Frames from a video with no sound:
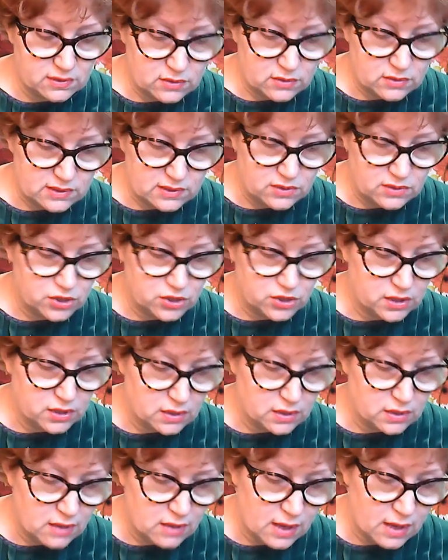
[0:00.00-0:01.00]
so she
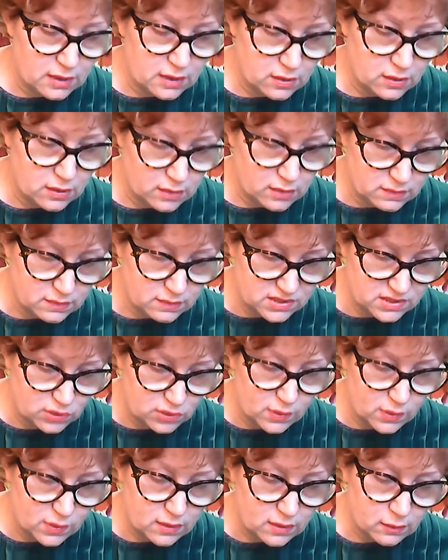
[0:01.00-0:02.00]
could not hear him
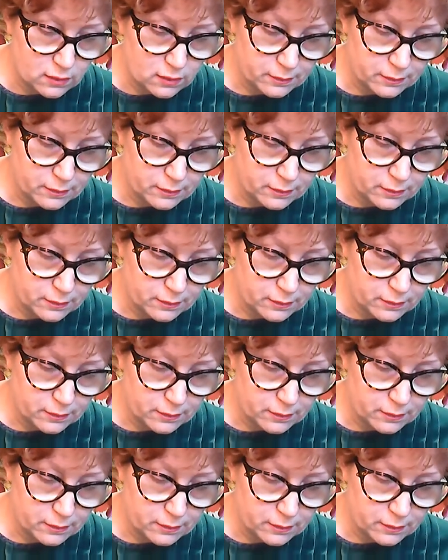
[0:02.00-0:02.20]
squeal.